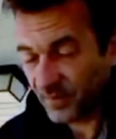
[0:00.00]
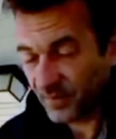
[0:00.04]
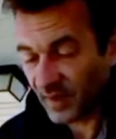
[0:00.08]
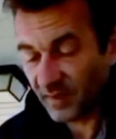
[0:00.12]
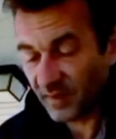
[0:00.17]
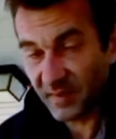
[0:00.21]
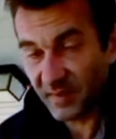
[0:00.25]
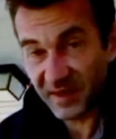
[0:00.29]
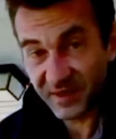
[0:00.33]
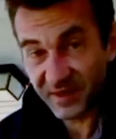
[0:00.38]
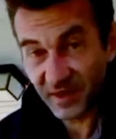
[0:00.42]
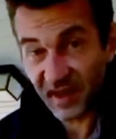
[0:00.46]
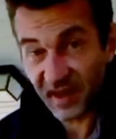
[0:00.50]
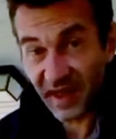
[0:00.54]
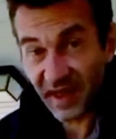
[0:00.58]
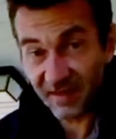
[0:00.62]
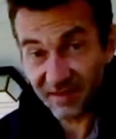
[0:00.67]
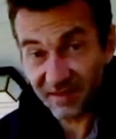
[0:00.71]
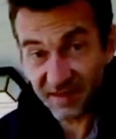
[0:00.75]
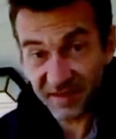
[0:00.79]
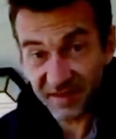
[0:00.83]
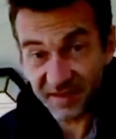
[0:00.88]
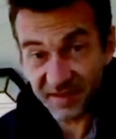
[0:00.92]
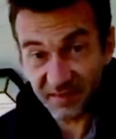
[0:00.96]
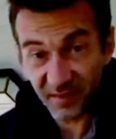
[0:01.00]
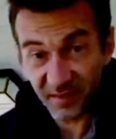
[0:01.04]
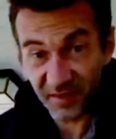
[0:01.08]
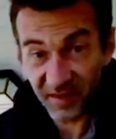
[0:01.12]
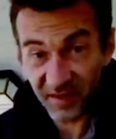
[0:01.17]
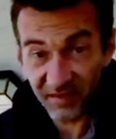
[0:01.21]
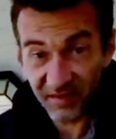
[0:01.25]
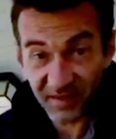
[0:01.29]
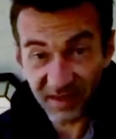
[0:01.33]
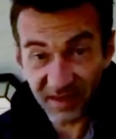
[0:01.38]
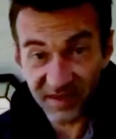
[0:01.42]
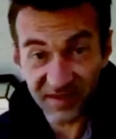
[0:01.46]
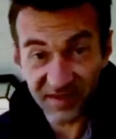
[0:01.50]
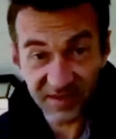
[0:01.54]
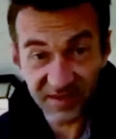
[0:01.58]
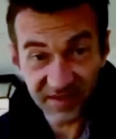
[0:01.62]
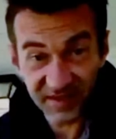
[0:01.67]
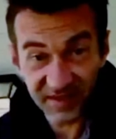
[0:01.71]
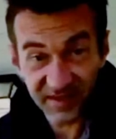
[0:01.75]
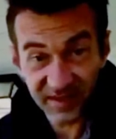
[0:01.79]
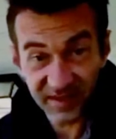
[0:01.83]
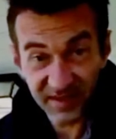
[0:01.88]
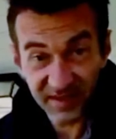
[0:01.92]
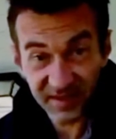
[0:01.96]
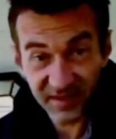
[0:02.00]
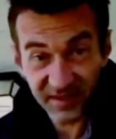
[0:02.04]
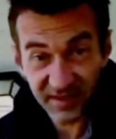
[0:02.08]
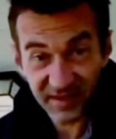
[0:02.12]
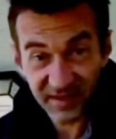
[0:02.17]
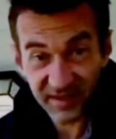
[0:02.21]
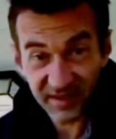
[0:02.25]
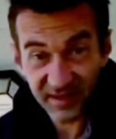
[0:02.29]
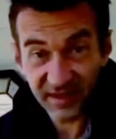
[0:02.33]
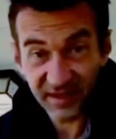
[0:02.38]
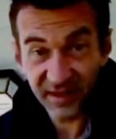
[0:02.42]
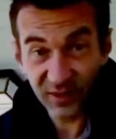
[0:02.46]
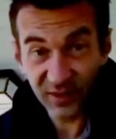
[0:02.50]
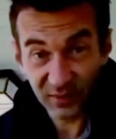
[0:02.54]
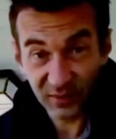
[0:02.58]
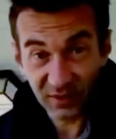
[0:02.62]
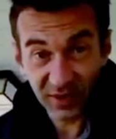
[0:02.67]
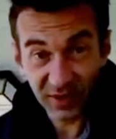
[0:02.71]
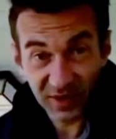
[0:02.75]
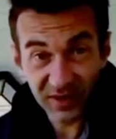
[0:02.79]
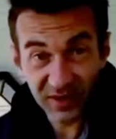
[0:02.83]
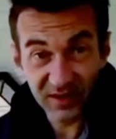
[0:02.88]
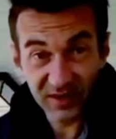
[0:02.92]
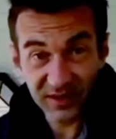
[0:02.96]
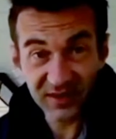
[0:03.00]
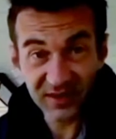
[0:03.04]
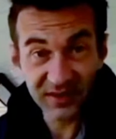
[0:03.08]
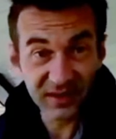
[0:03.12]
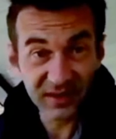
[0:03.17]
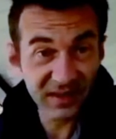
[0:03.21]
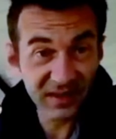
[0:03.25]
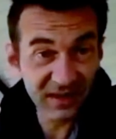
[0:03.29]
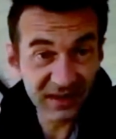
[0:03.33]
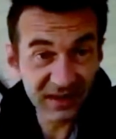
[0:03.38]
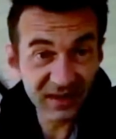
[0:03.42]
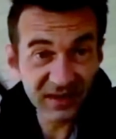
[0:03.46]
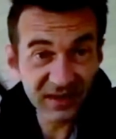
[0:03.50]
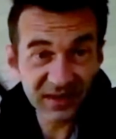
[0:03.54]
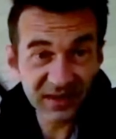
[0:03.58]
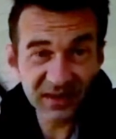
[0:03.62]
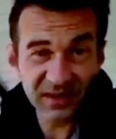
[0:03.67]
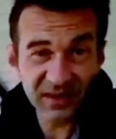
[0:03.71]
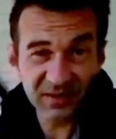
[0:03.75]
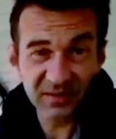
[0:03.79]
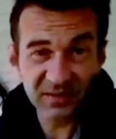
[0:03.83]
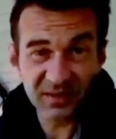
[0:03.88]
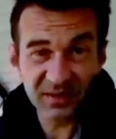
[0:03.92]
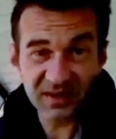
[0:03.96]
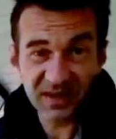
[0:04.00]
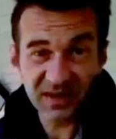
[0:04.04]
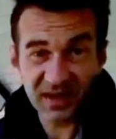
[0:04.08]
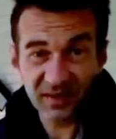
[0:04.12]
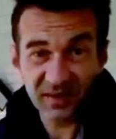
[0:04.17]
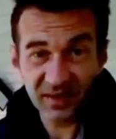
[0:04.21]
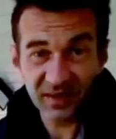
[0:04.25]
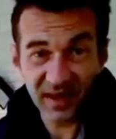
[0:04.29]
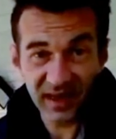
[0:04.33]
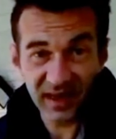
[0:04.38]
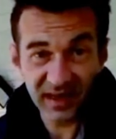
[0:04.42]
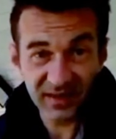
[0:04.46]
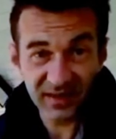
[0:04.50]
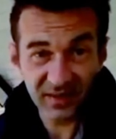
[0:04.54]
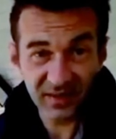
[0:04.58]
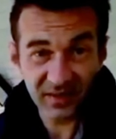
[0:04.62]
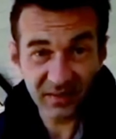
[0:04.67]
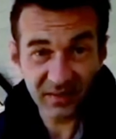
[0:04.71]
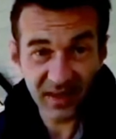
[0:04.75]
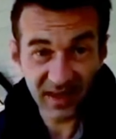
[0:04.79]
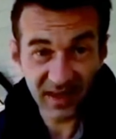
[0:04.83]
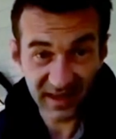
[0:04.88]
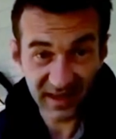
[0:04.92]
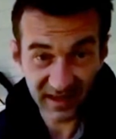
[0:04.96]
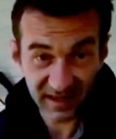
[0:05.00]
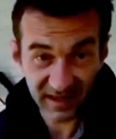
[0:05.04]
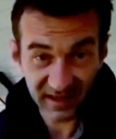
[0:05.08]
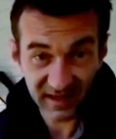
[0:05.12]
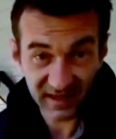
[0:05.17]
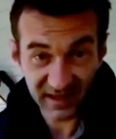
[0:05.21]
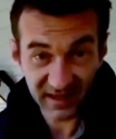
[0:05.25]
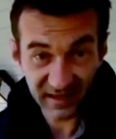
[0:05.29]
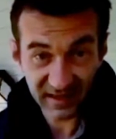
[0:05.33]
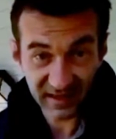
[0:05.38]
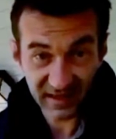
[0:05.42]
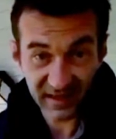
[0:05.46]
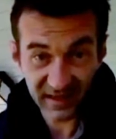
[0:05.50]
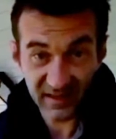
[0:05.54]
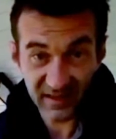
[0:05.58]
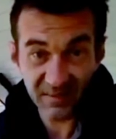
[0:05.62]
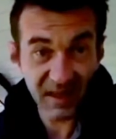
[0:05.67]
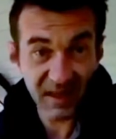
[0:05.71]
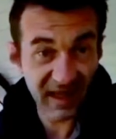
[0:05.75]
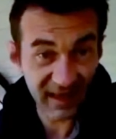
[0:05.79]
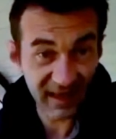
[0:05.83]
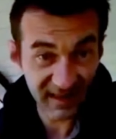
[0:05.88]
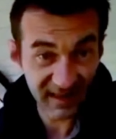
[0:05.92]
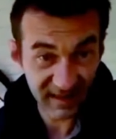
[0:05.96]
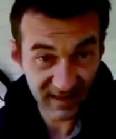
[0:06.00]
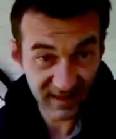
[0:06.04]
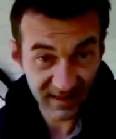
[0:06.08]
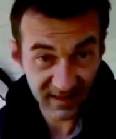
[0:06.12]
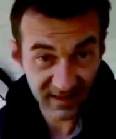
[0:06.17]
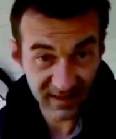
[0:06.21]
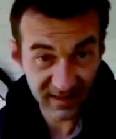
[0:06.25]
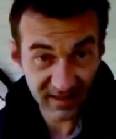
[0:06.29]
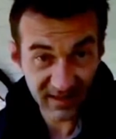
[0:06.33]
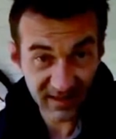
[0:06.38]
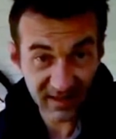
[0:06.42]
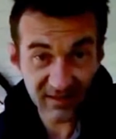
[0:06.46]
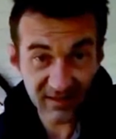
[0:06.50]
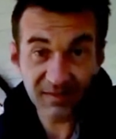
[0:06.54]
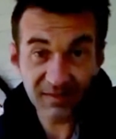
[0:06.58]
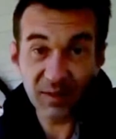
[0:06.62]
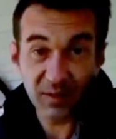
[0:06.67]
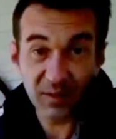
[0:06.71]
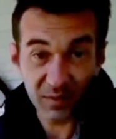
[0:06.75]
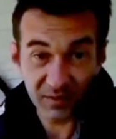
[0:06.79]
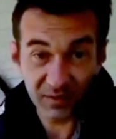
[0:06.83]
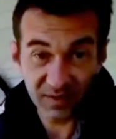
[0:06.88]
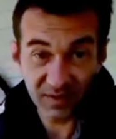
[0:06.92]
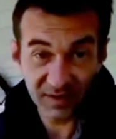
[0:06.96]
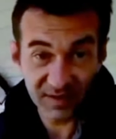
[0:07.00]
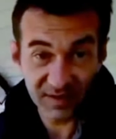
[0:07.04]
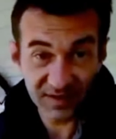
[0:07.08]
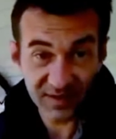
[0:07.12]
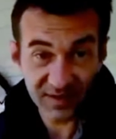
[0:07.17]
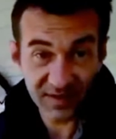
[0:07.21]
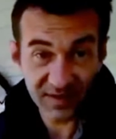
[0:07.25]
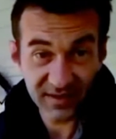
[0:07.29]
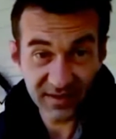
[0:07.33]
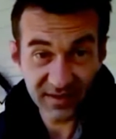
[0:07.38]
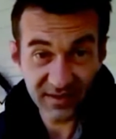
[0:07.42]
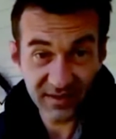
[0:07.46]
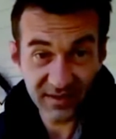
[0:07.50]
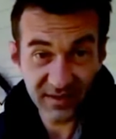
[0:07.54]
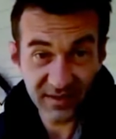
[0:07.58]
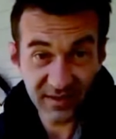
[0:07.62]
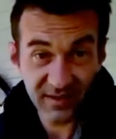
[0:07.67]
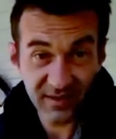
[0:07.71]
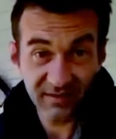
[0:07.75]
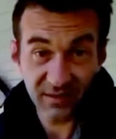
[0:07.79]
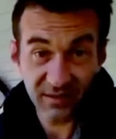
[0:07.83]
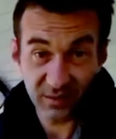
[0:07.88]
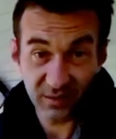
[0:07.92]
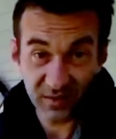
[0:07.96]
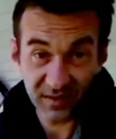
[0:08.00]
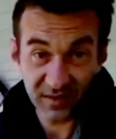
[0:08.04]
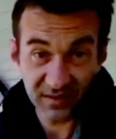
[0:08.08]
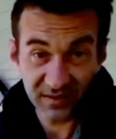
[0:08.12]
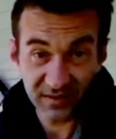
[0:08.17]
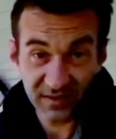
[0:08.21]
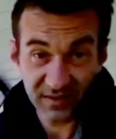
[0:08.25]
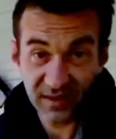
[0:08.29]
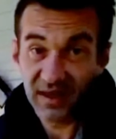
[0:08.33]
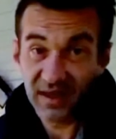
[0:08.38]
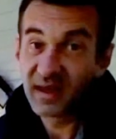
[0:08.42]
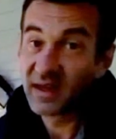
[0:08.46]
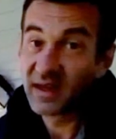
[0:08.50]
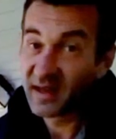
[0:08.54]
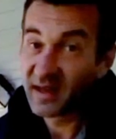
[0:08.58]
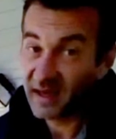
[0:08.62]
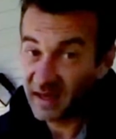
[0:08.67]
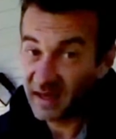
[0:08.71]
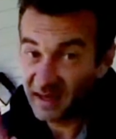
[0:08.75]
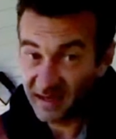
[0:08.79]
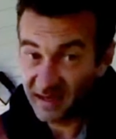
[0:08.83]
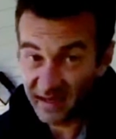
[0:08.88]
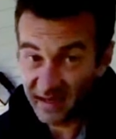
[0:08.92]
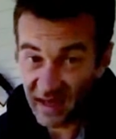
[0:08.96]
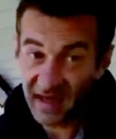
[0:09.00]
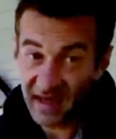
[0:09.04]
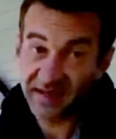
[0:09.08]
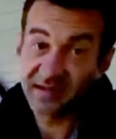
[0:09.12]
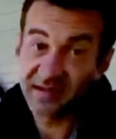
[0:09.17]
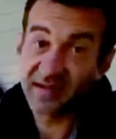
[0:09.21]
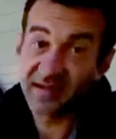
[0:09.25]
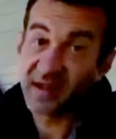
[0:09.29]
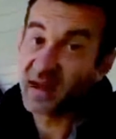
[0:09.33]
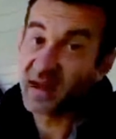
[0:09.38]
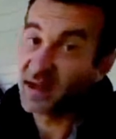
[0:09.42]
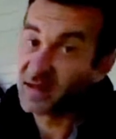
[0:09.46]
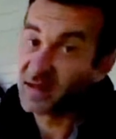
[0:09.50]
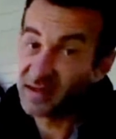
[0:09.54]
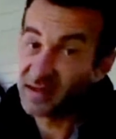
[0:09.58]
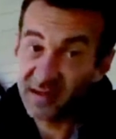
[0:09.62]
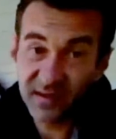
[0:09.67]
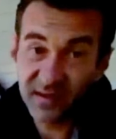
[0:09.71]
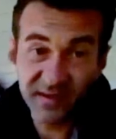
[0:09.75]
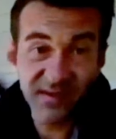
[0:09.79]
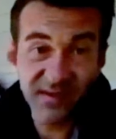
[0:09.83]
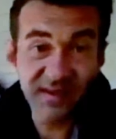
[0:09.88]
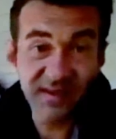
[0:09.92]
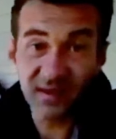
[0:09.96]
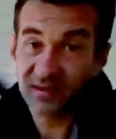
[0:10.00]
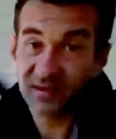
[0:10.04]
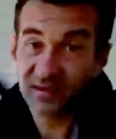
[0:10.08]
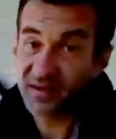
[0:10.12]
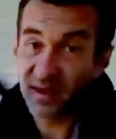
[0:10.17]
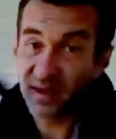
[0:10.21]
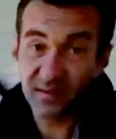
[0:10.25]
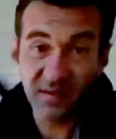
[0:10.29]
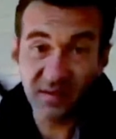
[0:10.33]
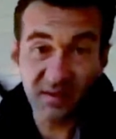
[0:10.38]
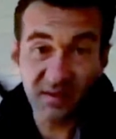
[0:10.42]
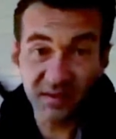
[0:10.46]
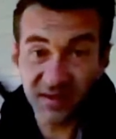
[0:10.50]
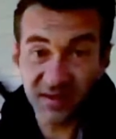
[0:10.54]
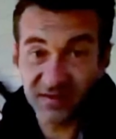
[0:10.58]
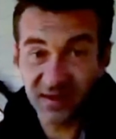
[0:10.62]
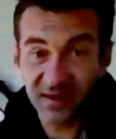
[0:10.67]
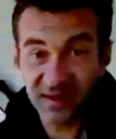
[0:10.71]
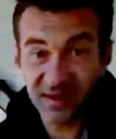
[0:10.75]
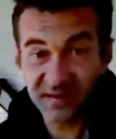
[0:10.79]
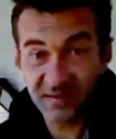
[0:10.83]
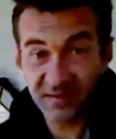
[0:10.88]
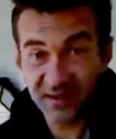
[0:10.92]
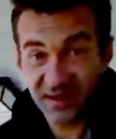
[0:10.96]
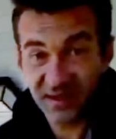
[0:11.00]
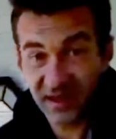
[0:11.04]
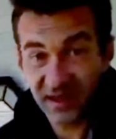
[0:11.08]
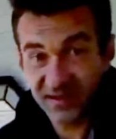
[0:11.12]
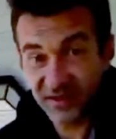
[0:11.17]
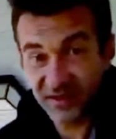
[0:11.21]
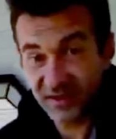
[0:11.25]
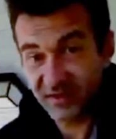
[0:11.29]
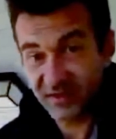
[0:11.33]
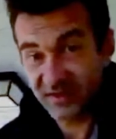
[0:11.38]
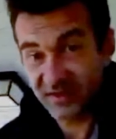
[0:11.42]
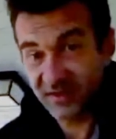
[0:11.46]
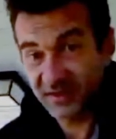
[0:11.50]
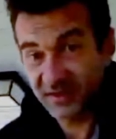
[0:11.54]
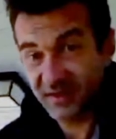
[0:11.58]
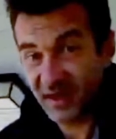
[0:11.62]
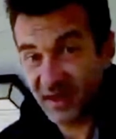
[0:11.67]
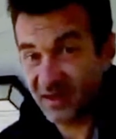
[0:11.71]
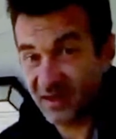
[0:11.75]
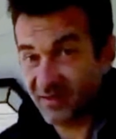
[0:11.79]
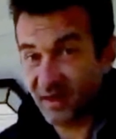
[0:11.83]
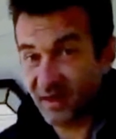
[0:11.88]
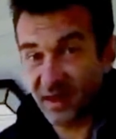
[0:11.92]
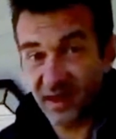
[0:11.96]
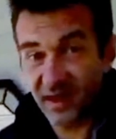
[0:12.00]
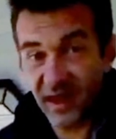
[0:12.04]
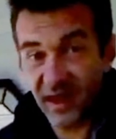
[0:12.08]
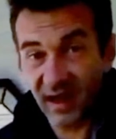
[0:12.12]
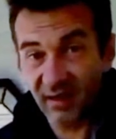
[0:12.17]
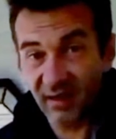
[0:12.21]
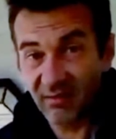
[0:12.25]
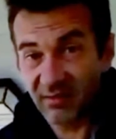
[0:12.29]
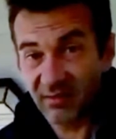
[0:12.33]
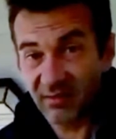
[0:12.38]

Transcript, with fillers: I made you laugh this morning because humor humor is how we handle the panic and the pain of the horrors of the world. And yes, don't take public transportation. Not right now.